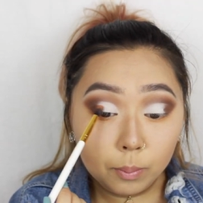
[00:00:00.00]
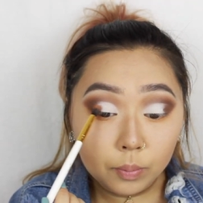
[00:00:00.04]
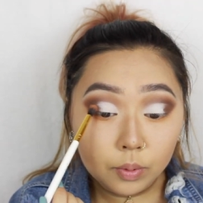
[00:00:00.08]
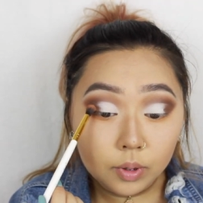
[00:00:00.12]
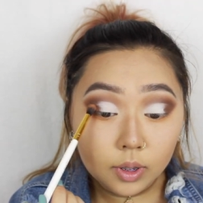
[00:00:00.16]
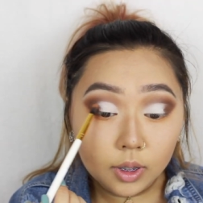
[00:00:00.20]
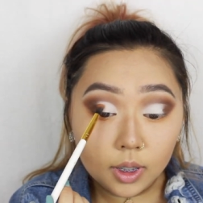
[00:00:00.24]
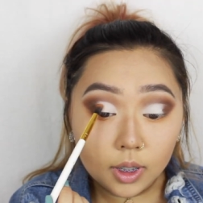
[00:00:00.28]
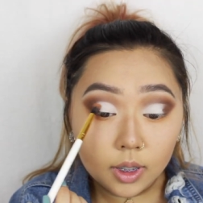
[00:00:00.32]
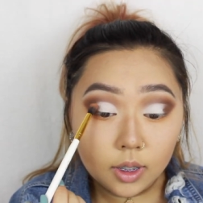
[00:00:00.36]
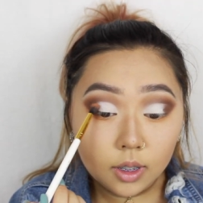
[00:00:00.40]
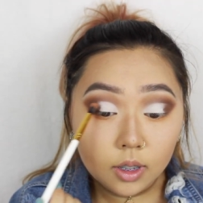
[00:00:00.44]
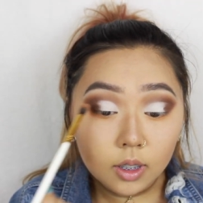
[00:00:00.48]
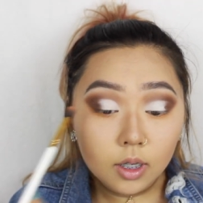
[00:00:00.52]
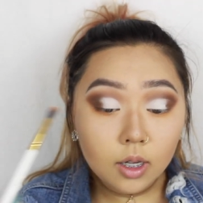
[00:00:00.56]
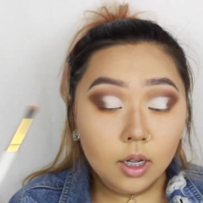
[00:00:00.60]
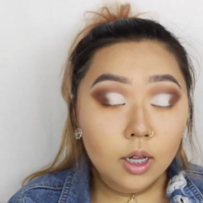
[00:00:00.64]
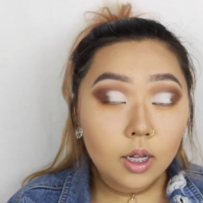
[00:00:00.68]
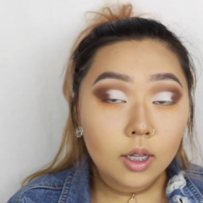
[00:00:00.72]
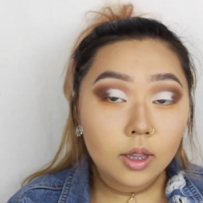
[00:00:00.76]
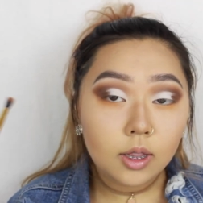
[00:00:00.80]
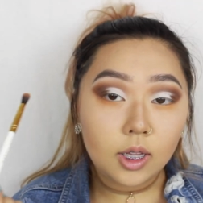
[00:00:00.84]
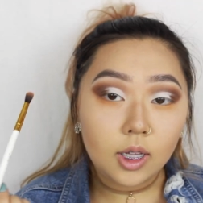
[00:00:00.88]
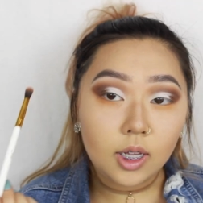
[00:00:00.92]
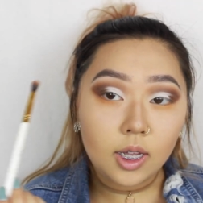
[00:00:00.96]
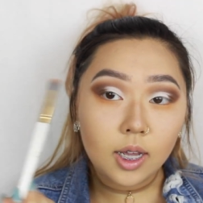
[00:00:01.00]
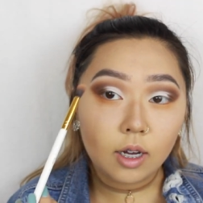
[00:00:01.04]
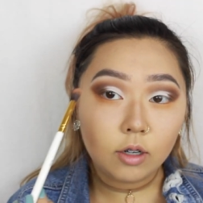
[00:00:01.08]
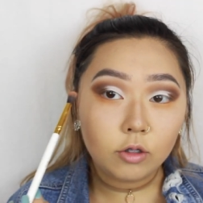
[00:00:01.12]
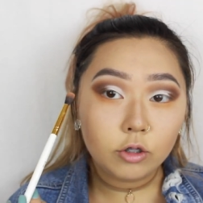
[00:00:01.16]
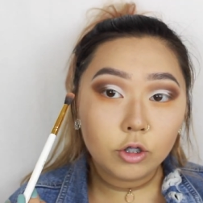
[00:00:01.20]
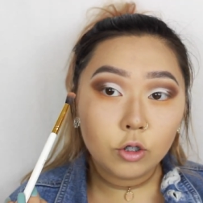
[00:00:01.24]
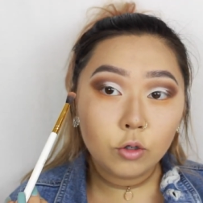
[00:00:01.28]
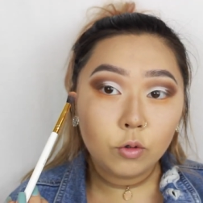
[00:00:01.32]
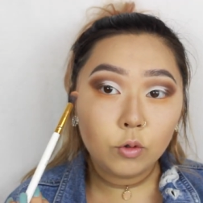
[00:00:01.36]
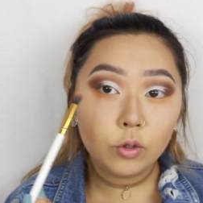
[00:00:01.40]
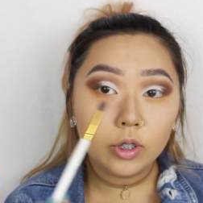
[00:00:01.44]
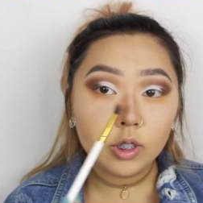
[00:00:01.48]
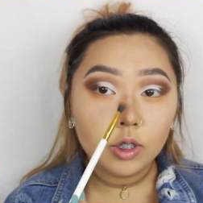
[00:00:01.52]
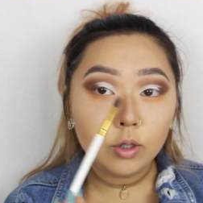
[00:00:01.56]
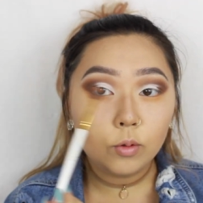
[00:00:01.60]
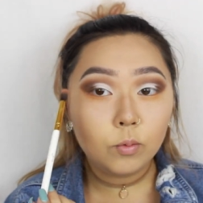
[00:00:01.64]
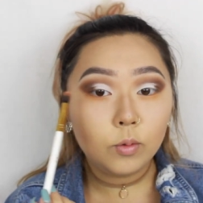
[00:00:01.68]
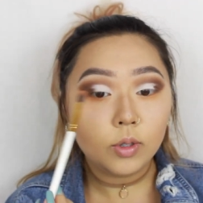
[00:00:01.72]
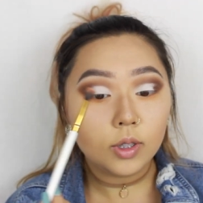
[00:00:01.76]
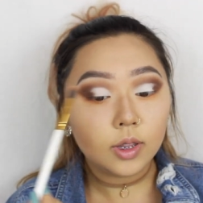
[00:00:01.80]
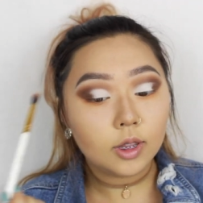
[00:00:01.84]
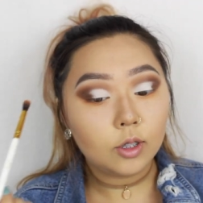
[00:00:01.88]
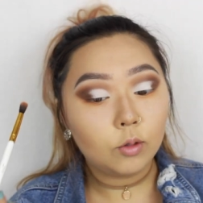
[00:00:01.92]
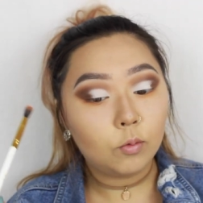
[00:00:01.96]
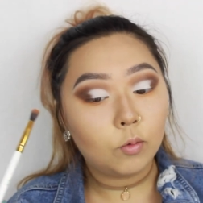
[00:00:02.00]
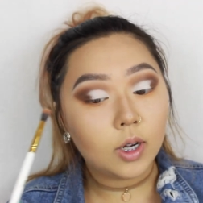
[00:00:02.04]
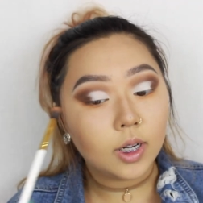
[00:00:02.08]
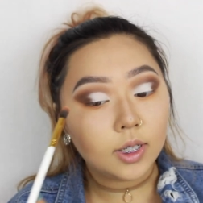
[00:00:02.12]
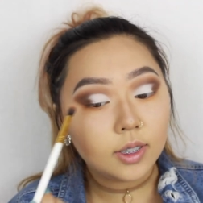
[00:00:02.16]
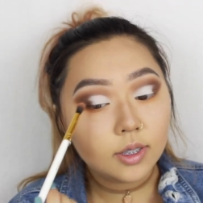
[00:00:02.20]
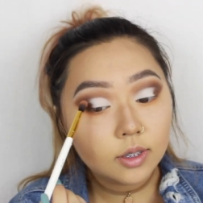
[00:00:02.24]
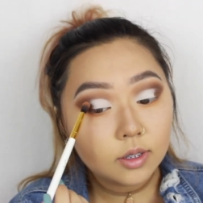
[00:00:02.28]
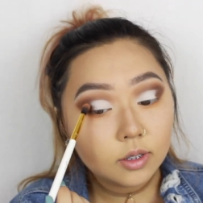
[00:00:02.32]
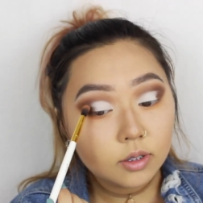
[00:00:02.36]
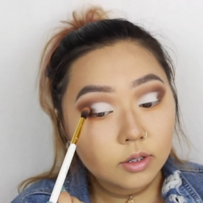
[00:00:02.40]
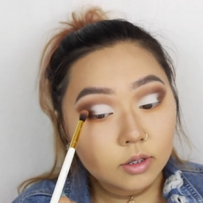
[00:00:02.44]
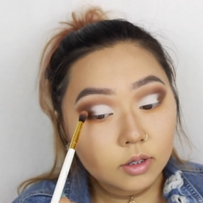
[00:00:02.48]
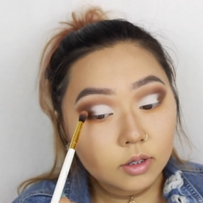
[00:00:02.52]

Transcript: blend the outer corner with the white